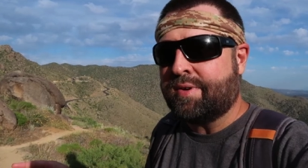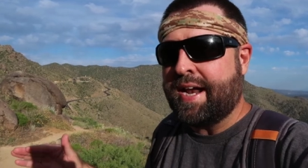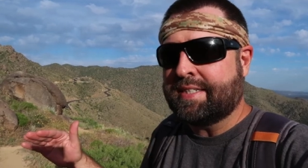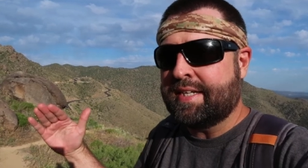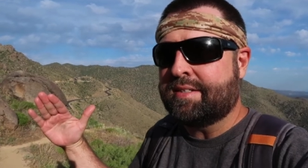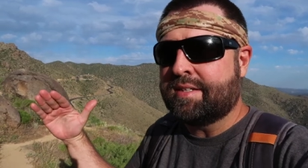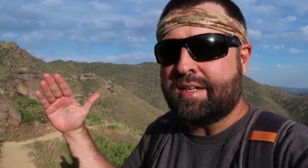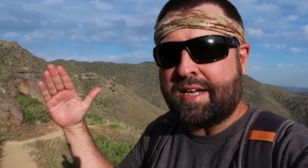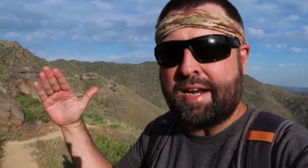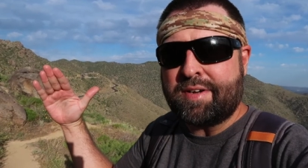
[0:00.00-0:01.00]
Granted,
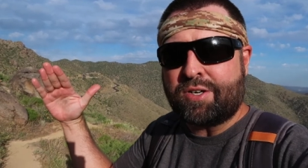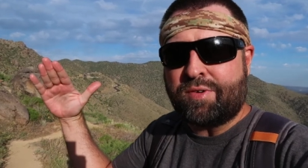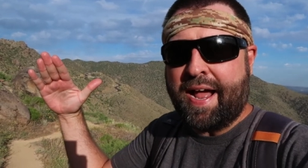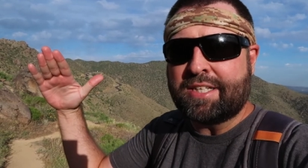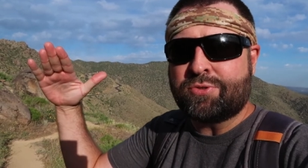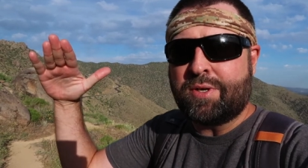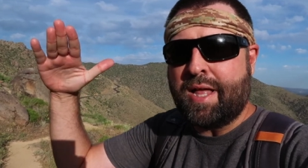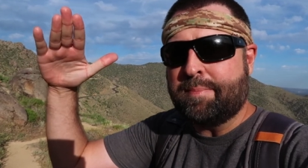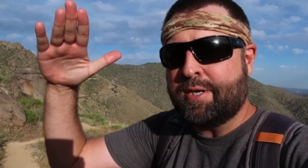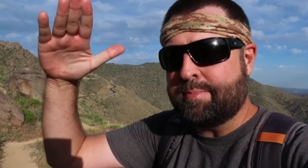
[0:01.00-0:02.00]
kind of a gradual
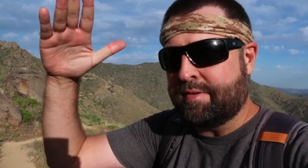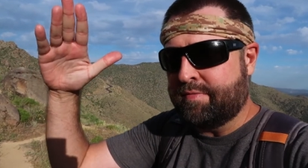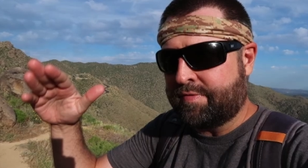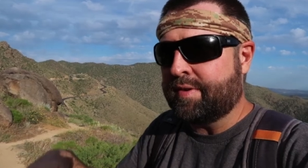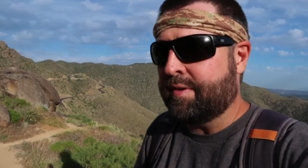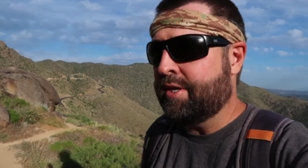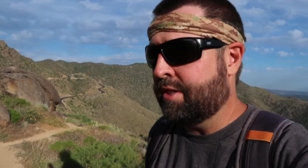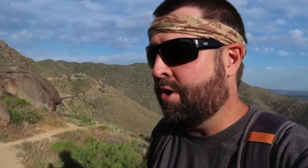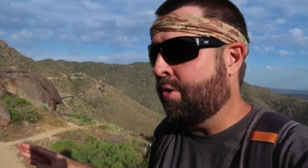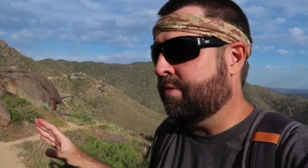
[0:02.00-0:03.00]
uphill, but for, you
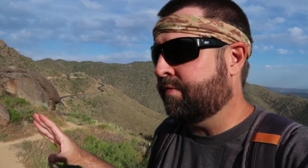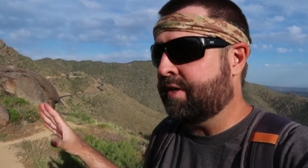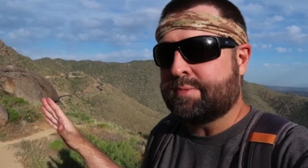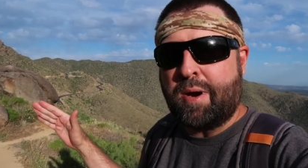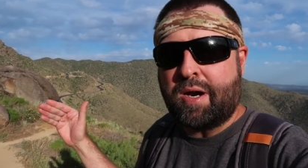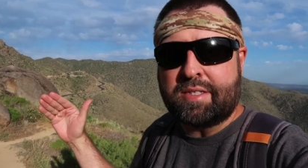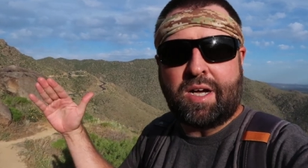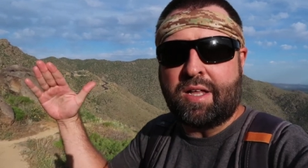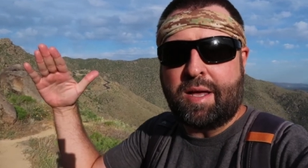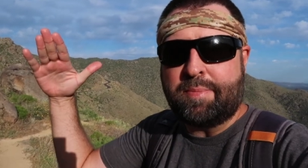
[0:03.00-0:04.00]
know, the whole first part is
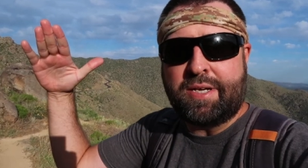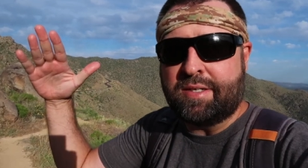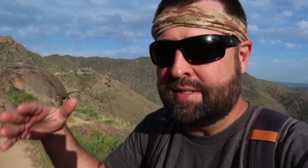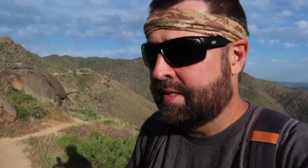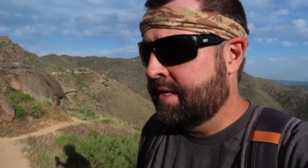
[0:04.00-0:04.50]
all uphill.